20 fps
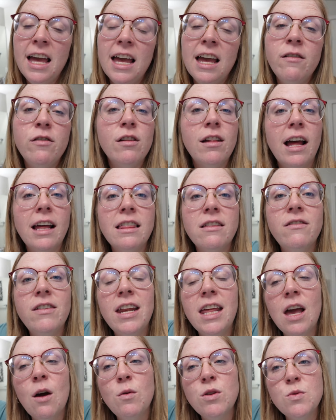If you like the
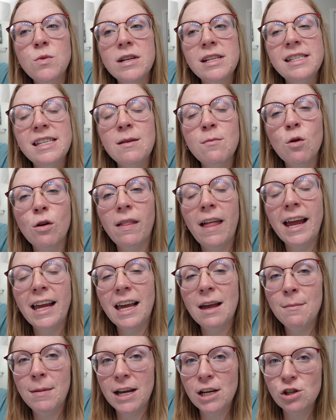video and you want to see more like
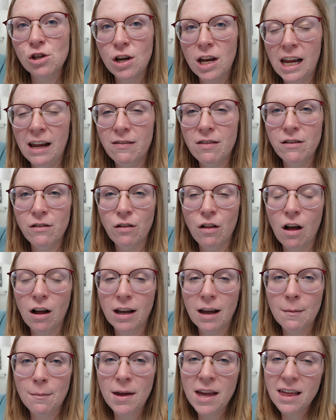it, make sure you give the vlog
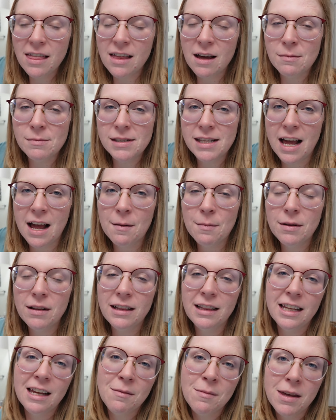a big thumbs up.
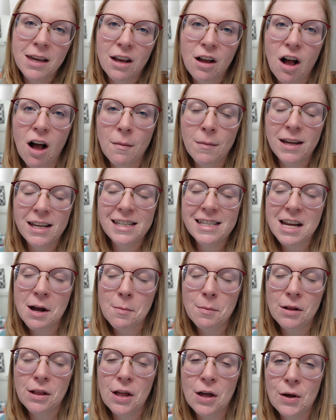Leave me a comment down
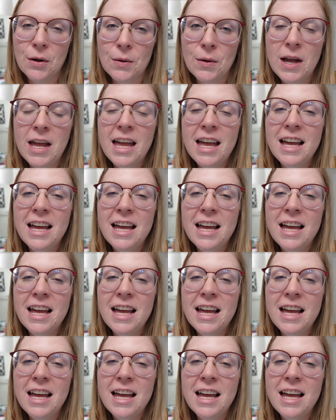below.